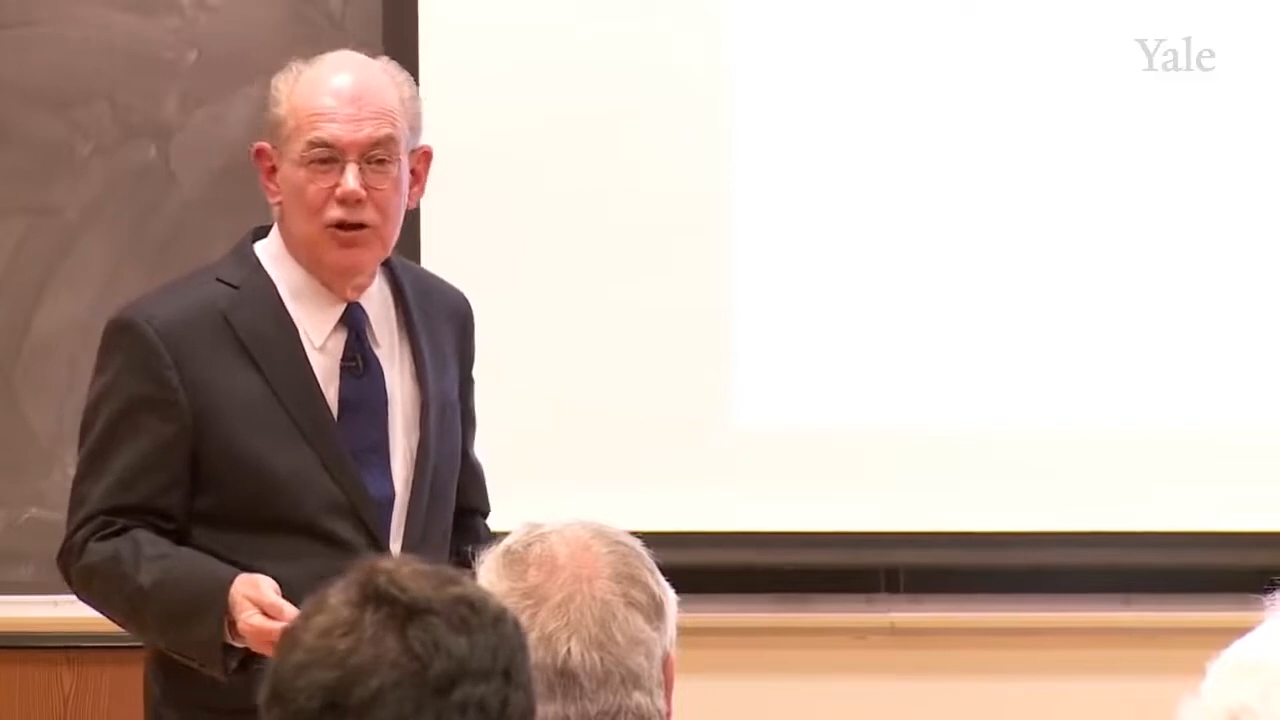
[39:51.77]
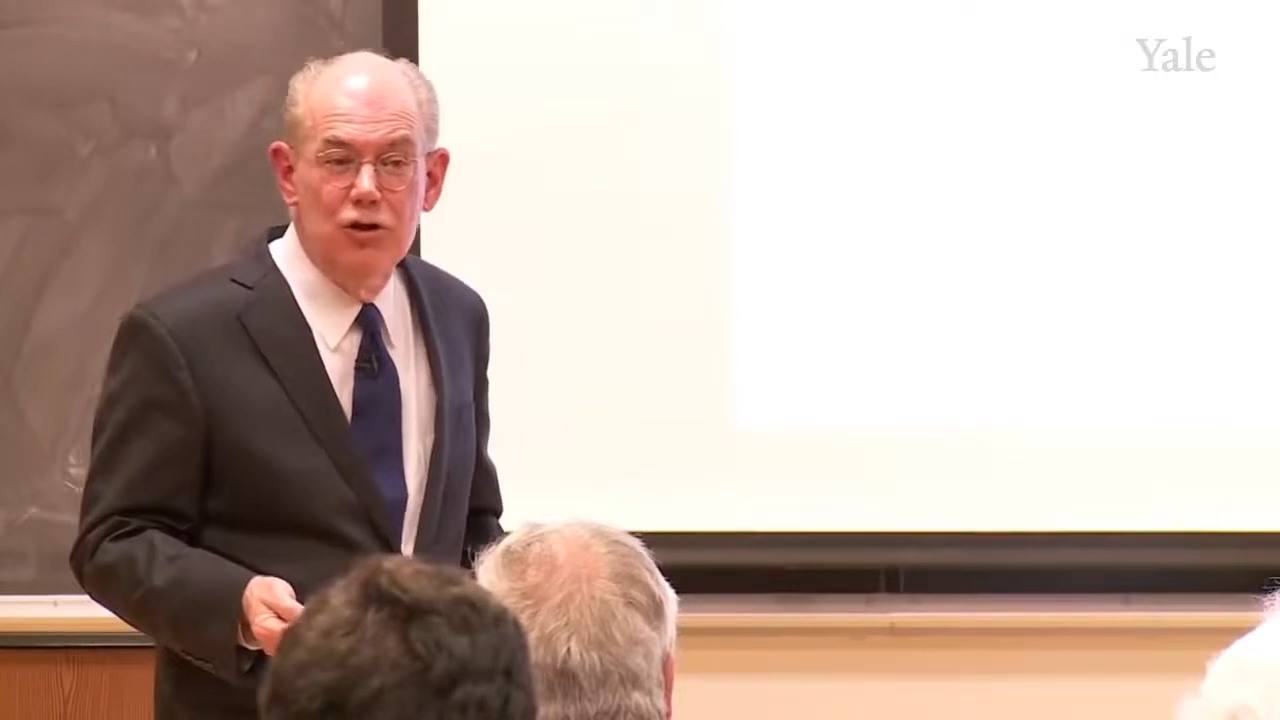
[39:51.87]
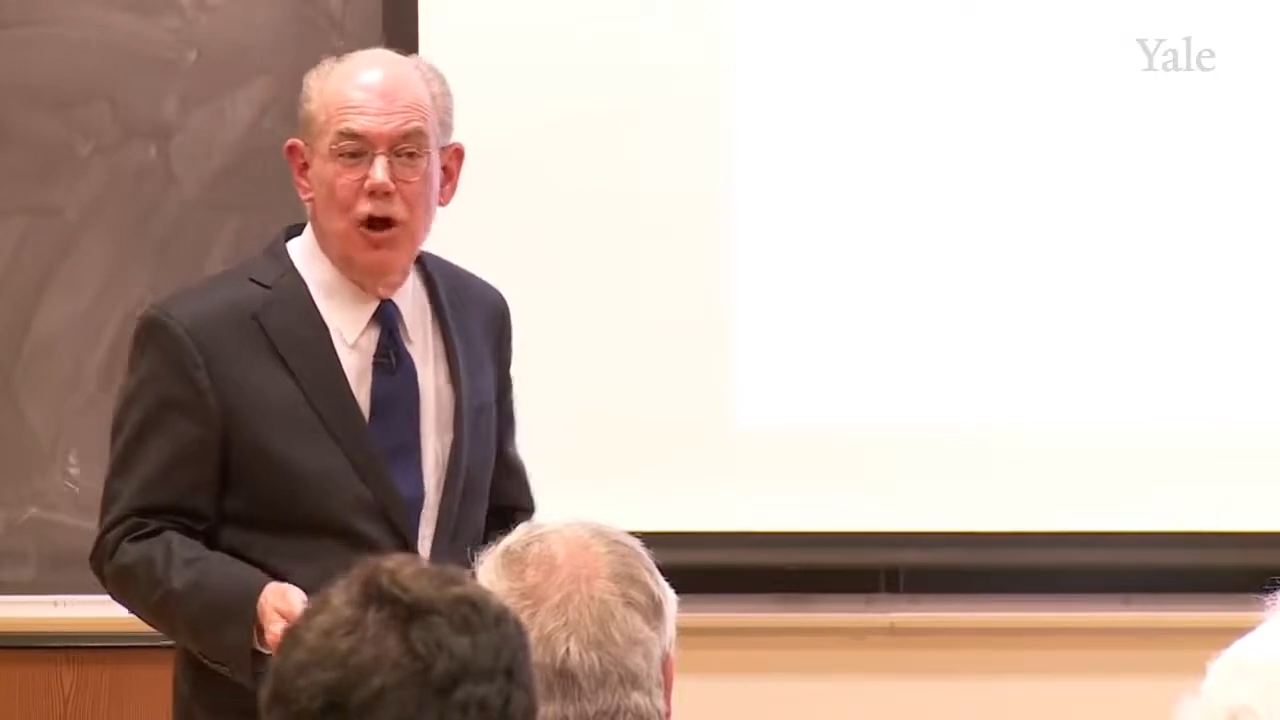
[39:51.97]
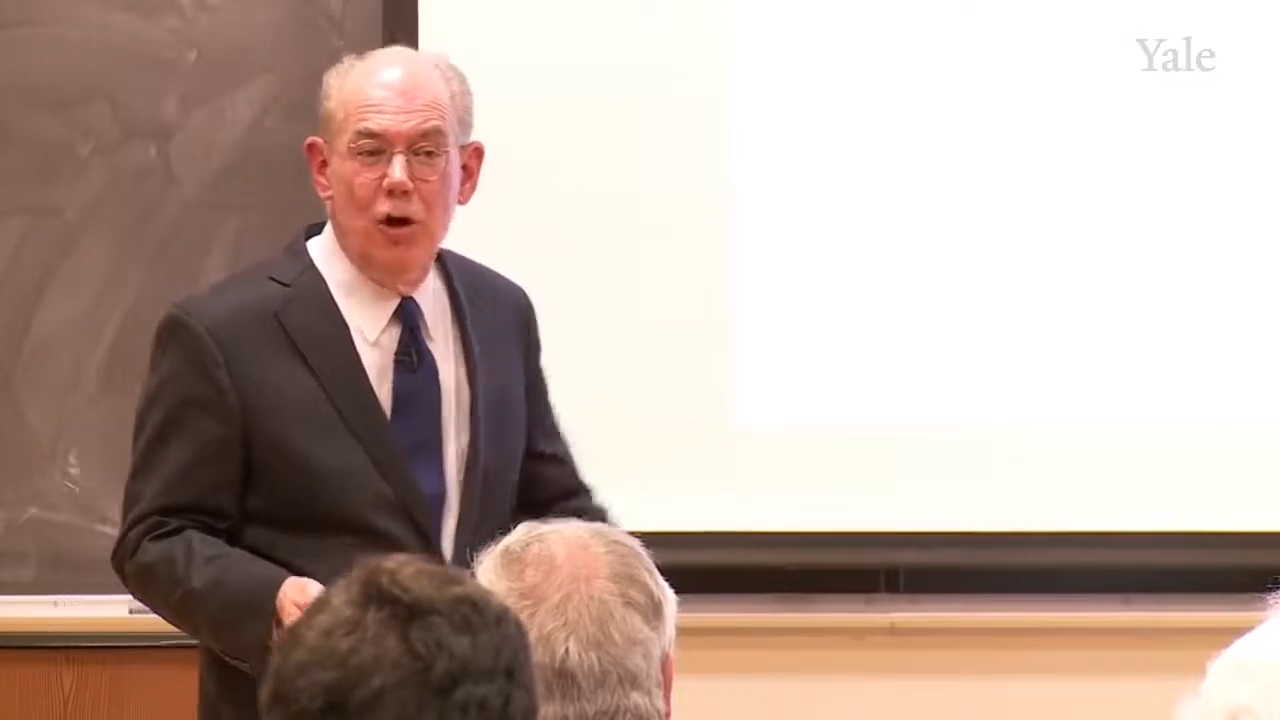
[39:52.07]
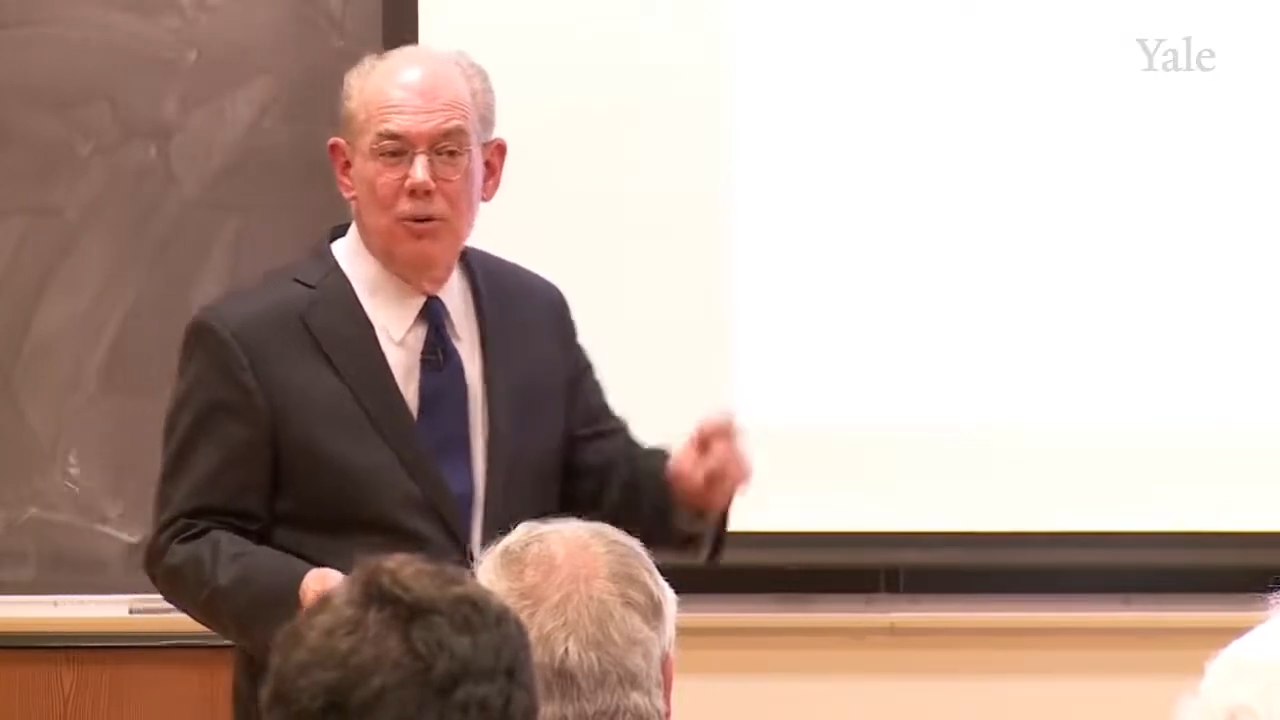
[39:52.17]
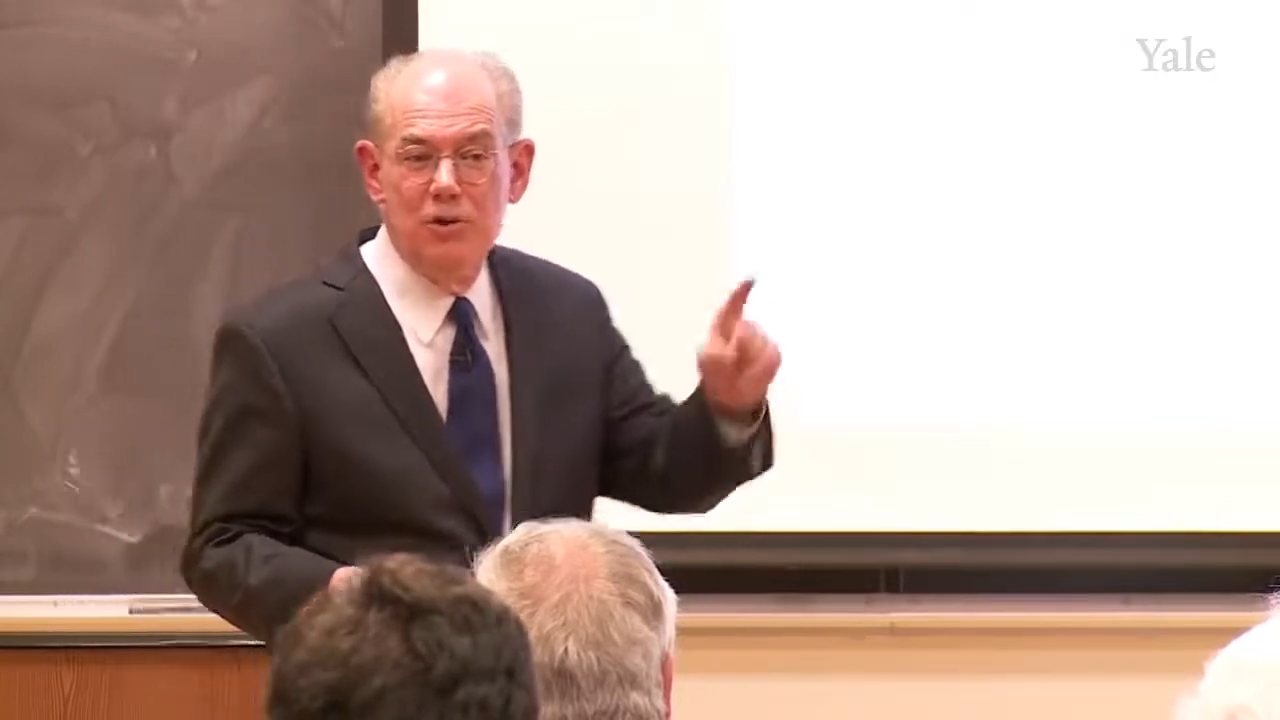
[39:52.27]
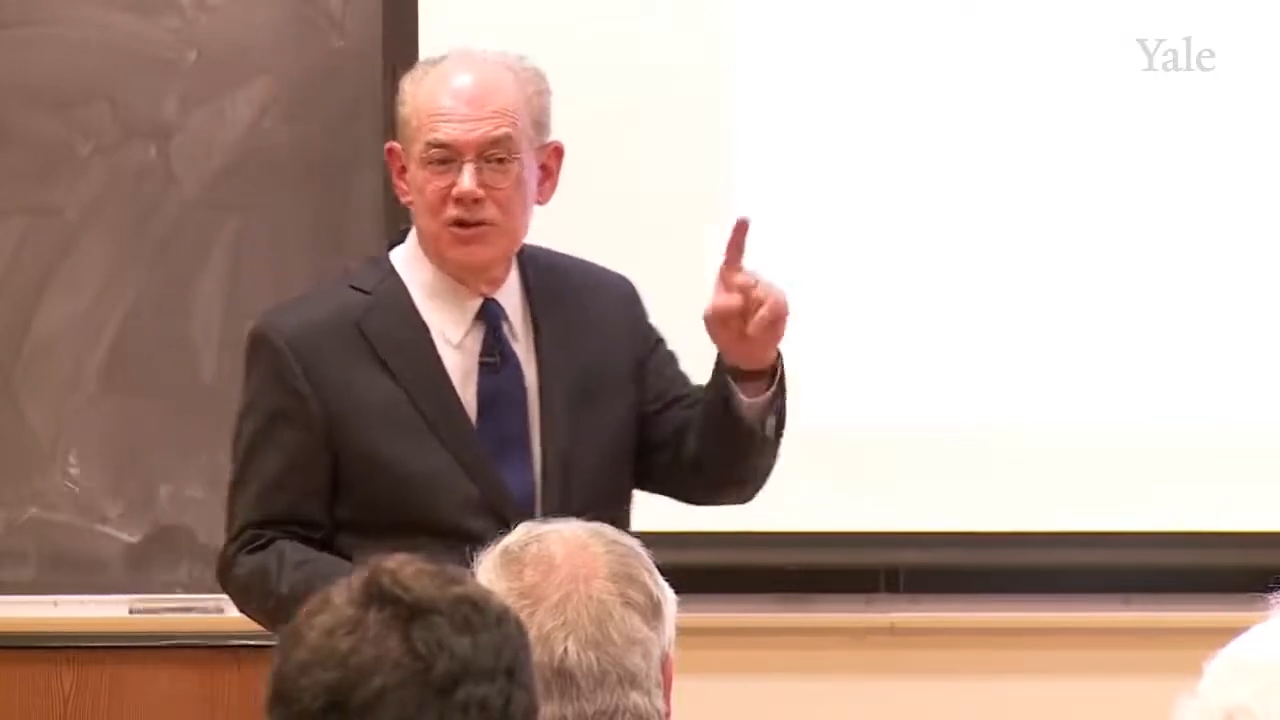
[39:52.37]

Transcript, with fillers: No